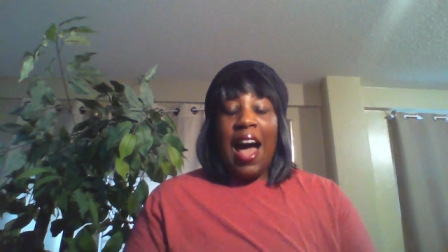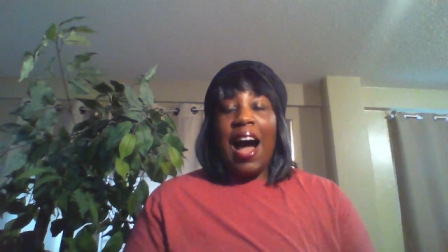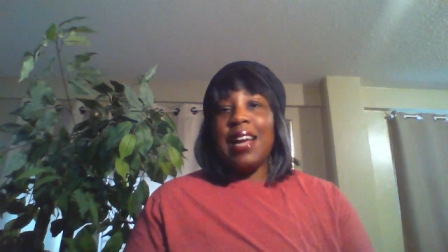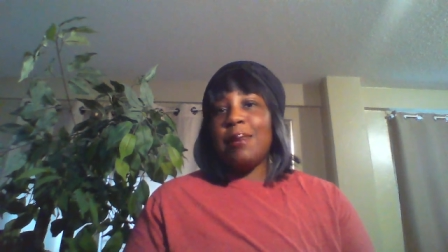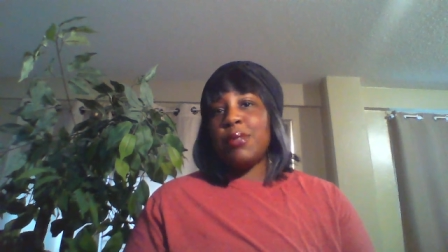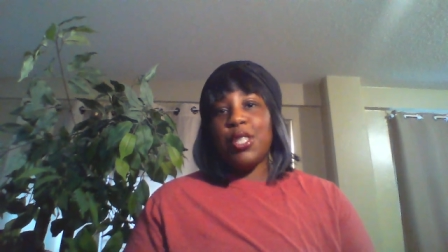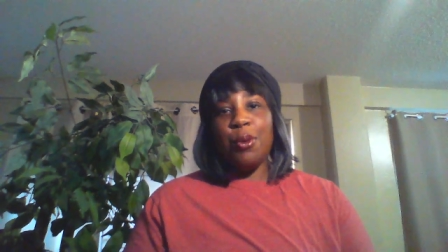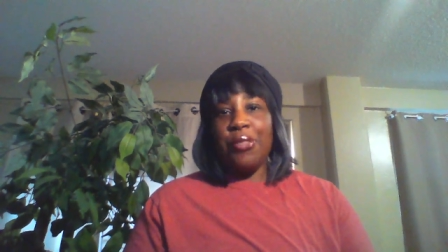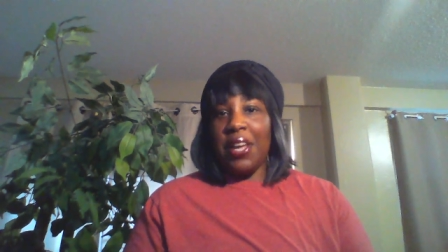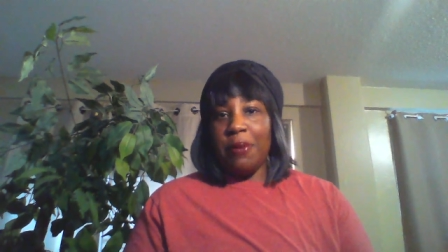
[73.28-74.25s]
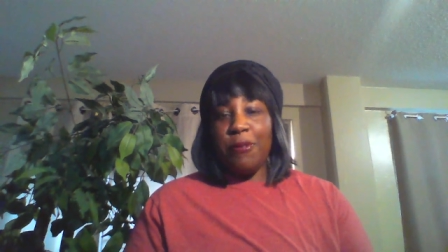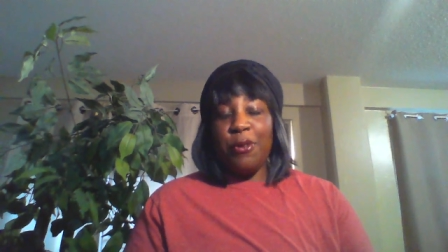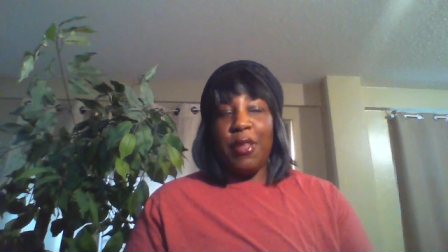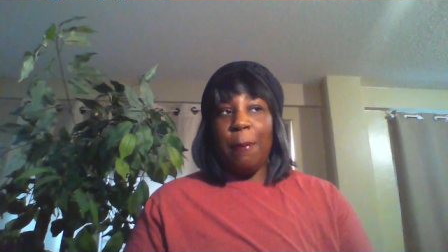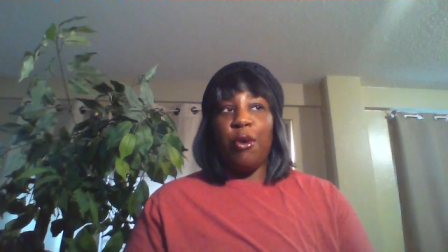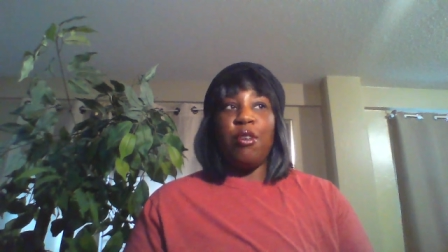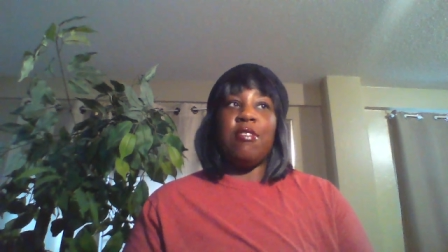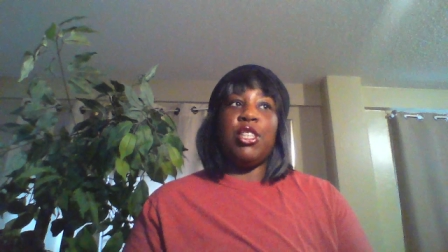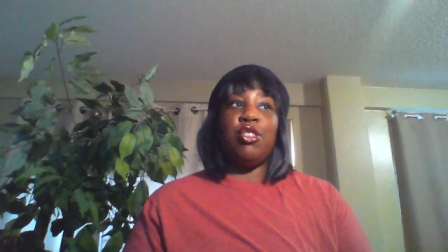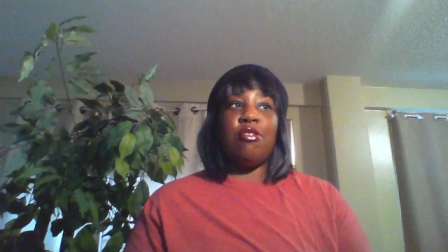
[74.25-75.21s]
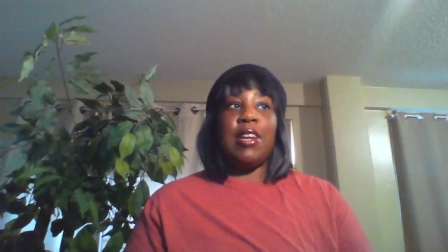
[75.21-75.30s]
I am so thankful that Mercury
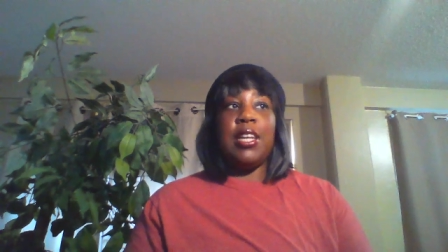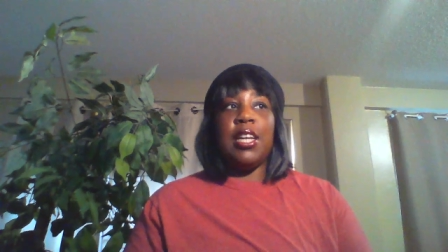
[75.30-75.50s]
Retrograde